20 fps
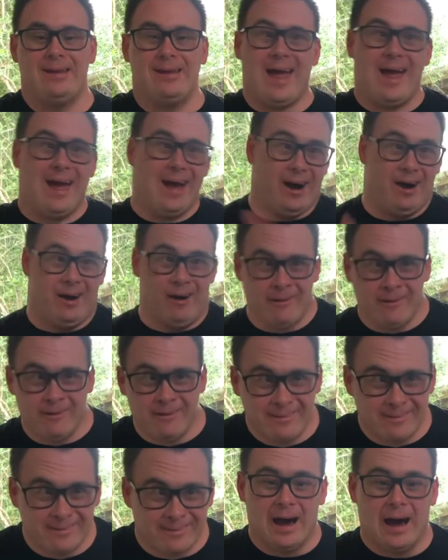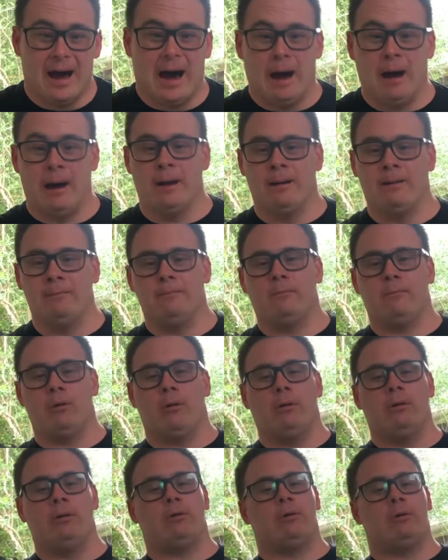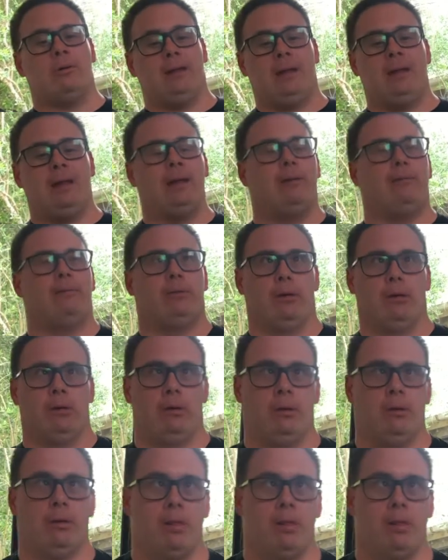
now I'm going to interview